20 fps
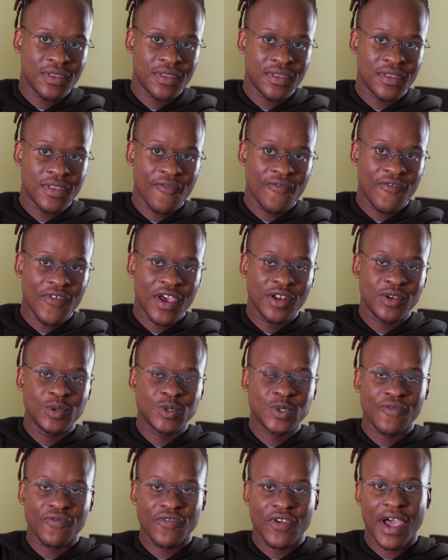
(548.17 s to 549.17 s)
the values
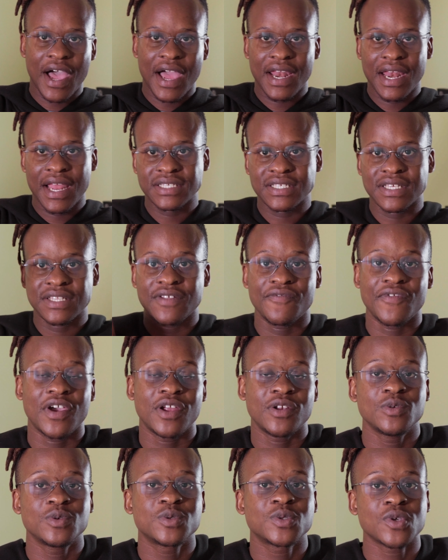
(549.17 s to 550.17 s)
of your highlights and the
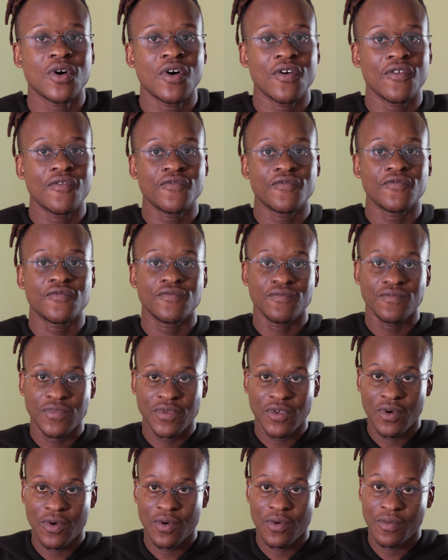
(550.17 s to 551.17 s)
values of
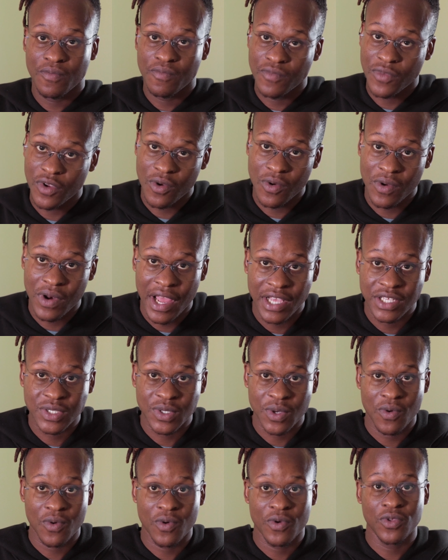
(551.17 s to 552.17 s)
your lowlights
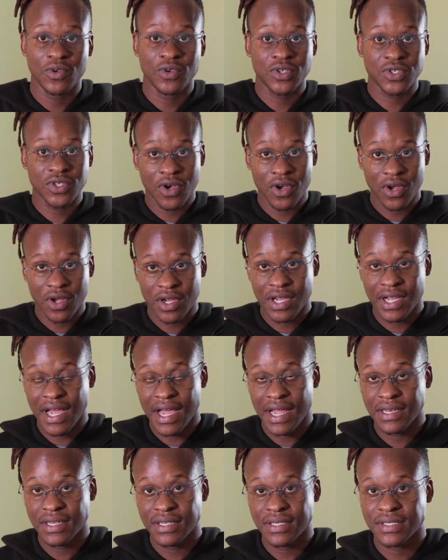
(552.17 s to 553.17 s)
or your dark
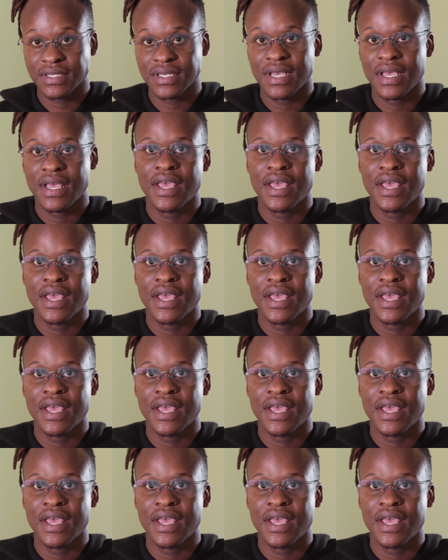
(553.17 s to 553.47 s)
colors